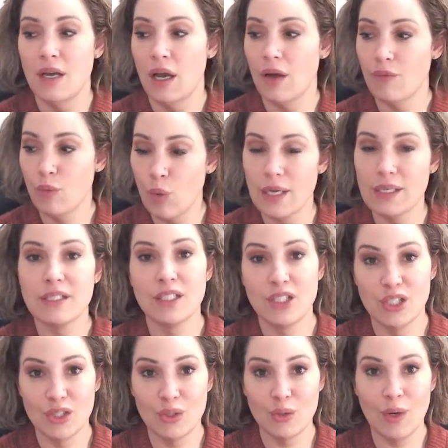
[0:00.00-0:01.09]
of what to
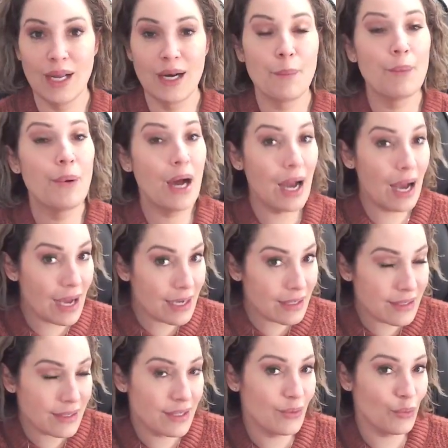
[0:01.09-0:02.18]
do in a
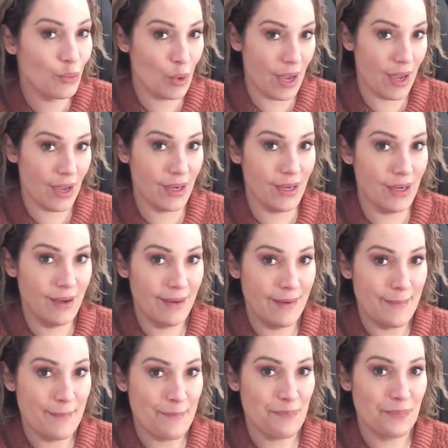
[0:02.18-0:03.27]
positive way
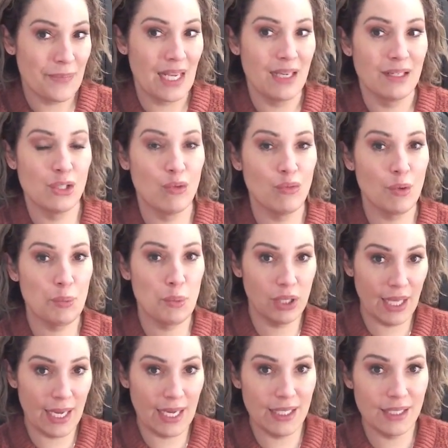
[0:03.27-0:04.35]
to
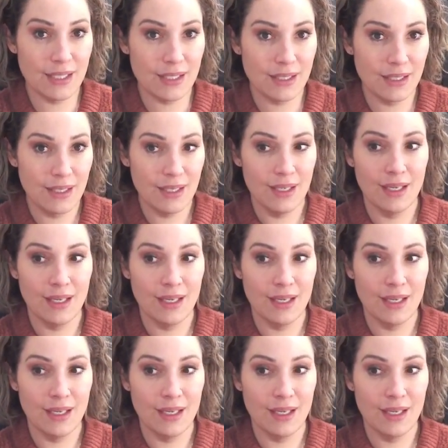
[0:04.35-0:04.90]
replace